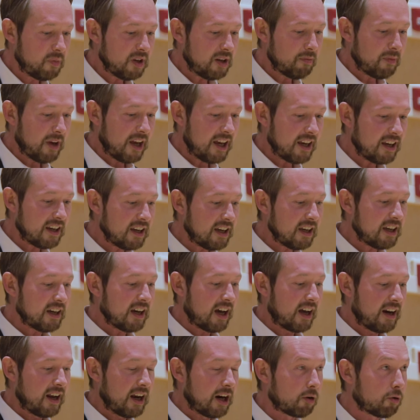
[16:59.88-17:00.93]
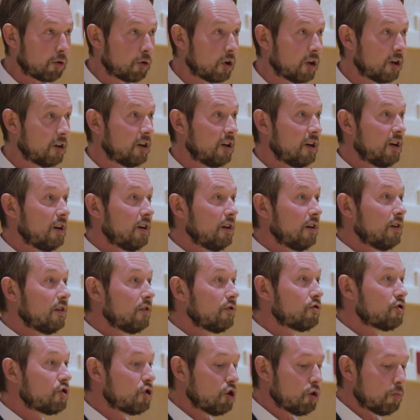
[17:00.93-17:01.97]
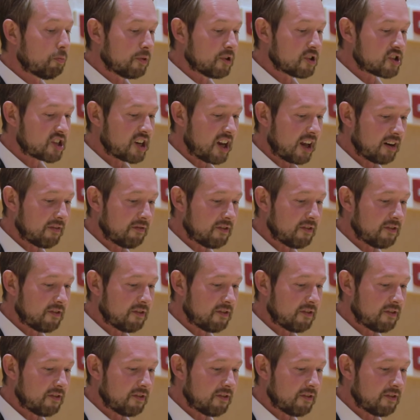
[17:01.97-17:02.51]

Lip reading: be making an error 2%